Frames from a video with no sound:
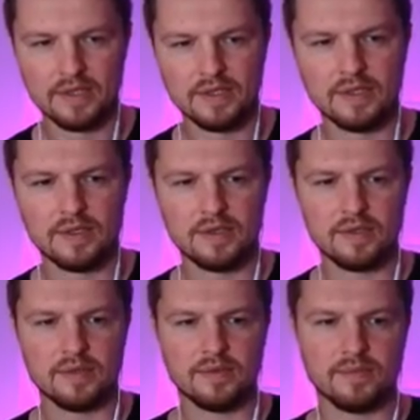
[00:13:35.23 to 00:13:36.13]

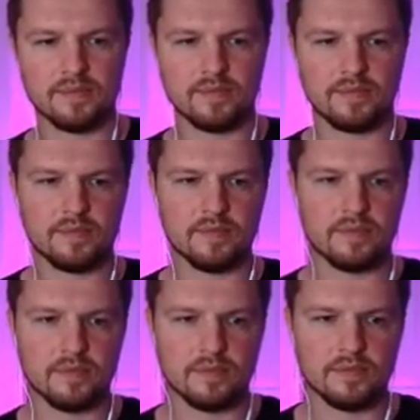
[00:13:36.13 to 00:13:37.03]

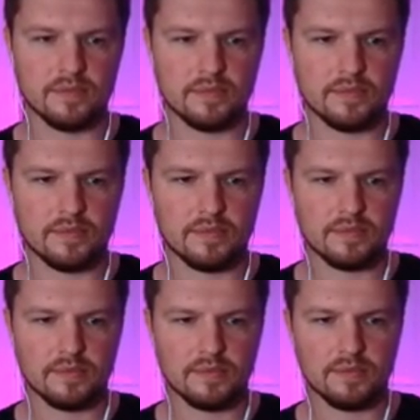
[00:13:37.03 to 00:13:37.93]

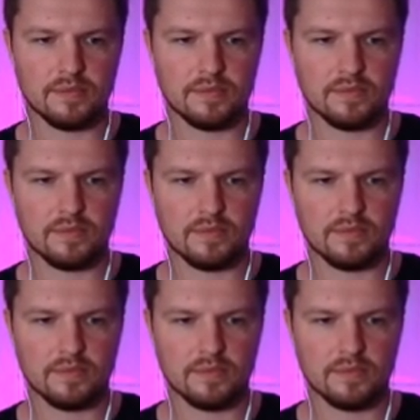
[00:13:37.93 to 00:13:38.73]
(not speaking)